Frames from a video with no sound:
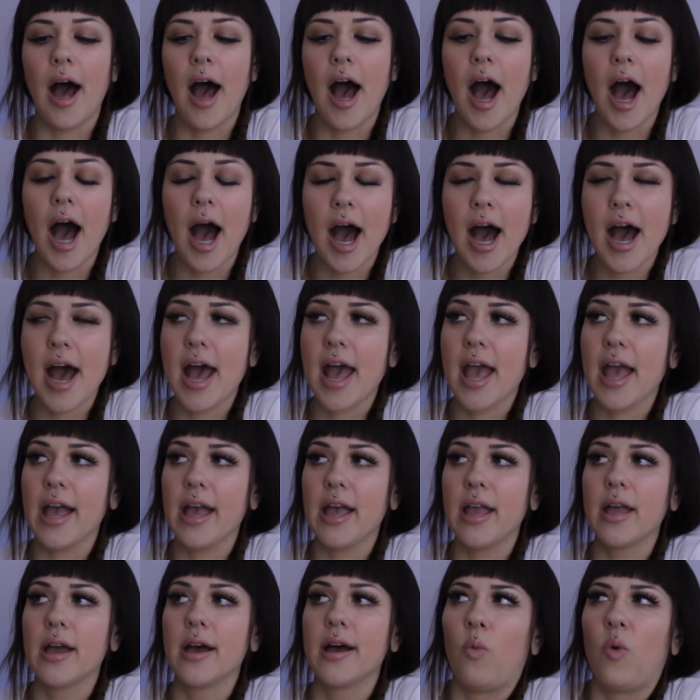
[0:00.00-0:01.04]

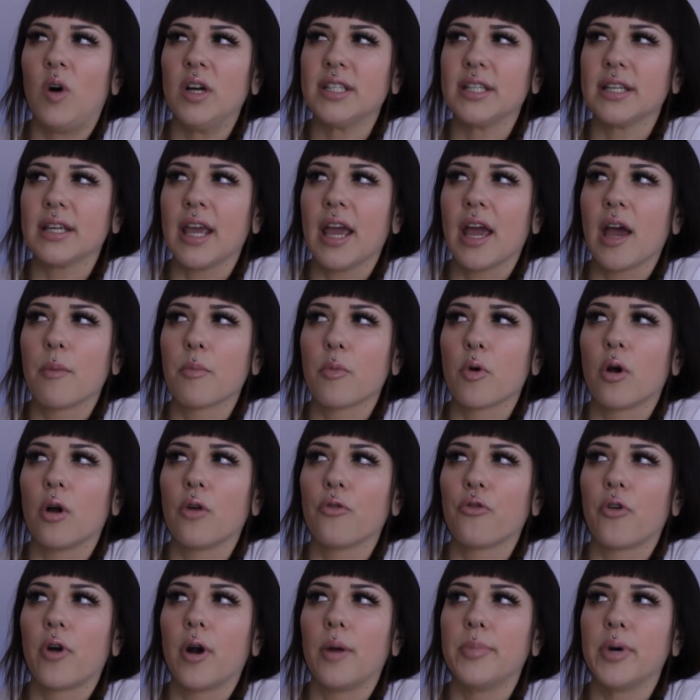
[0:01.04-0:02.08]
I was a cam girl
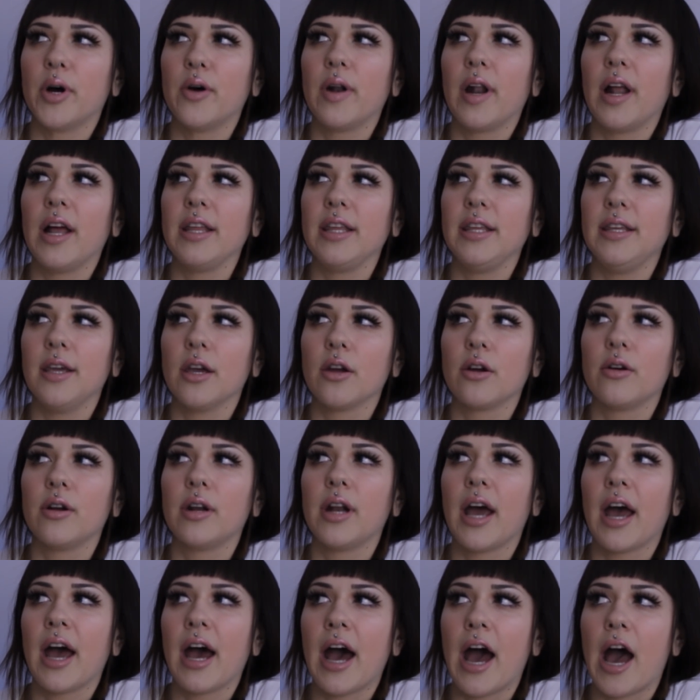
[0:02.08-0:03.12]
for about 1.5
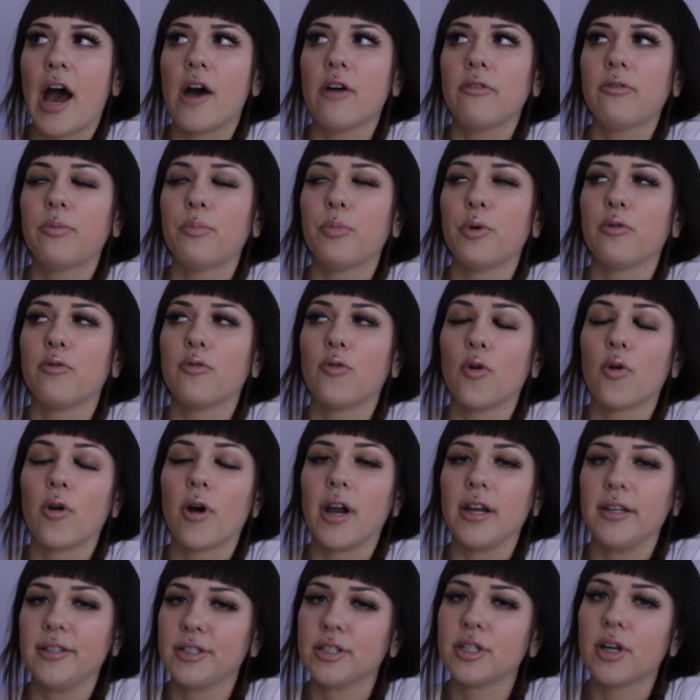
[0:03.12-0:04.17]
years before
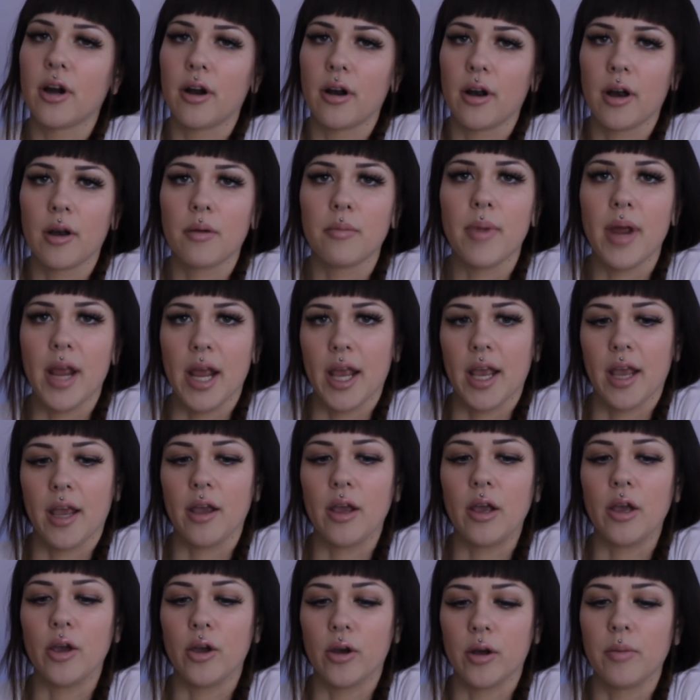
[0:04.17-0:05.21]
I started
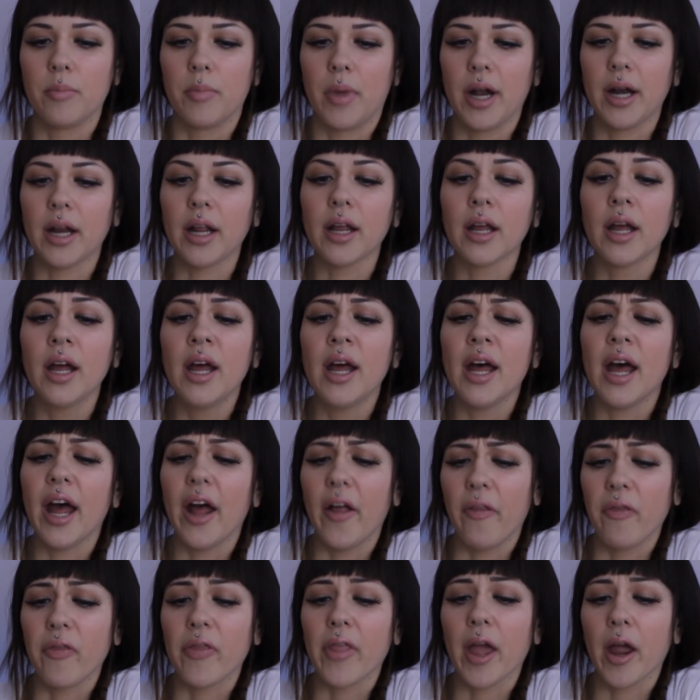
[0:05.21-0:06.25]
making good money.
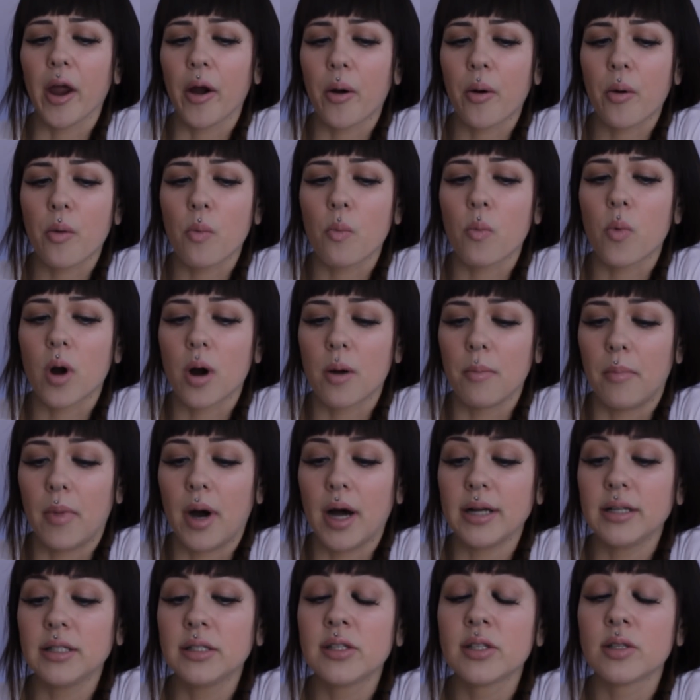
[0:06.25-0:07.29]
And there were
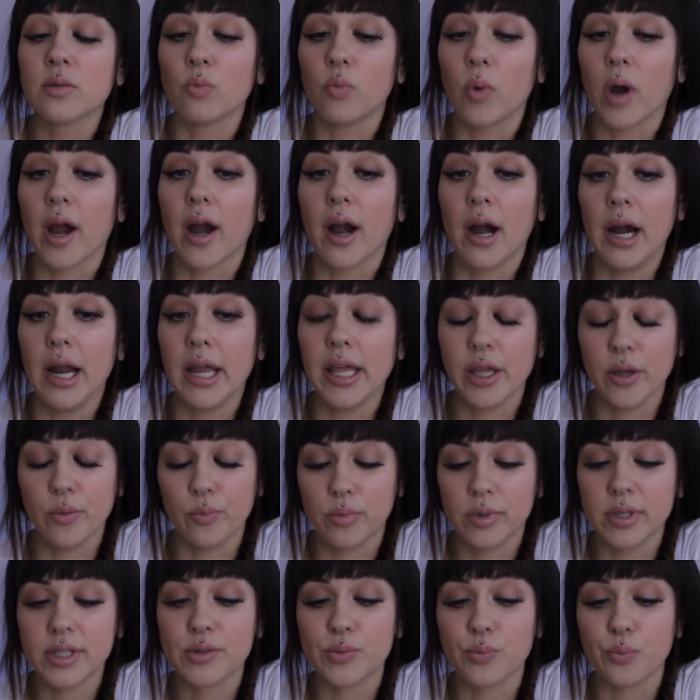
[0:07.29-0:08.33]
months where it
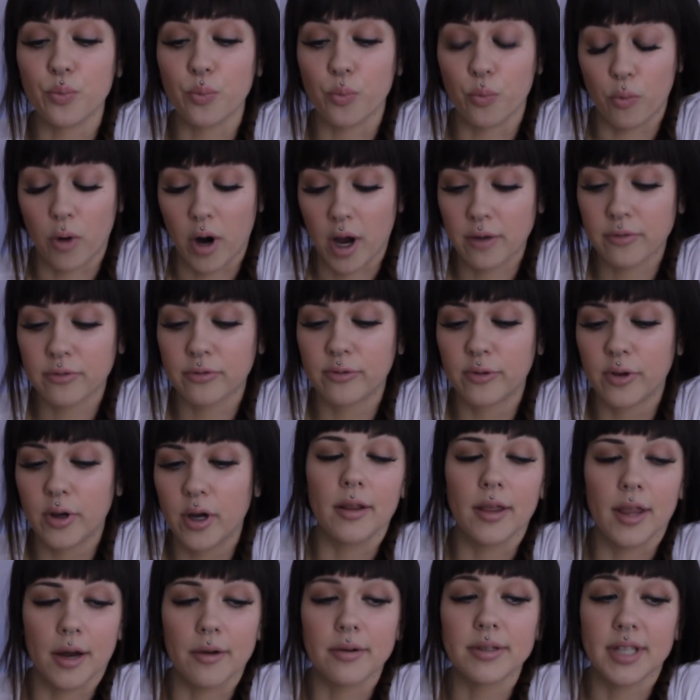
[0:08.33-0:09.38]
was rough.
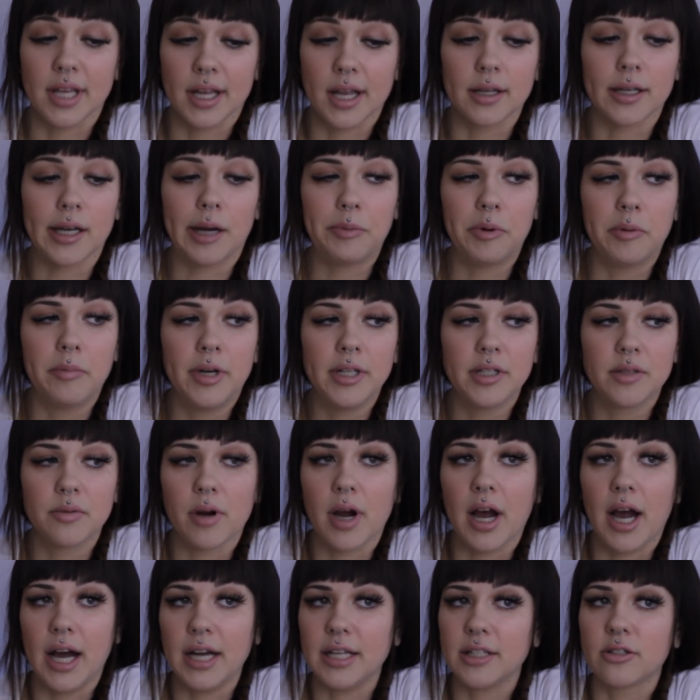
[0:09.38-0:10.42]
There was like a couple months
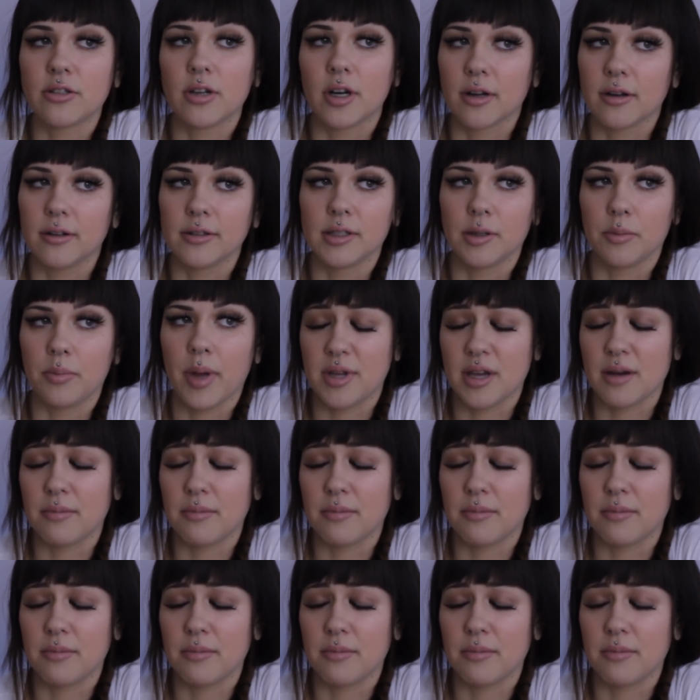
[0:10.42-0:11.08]
where I struggled to be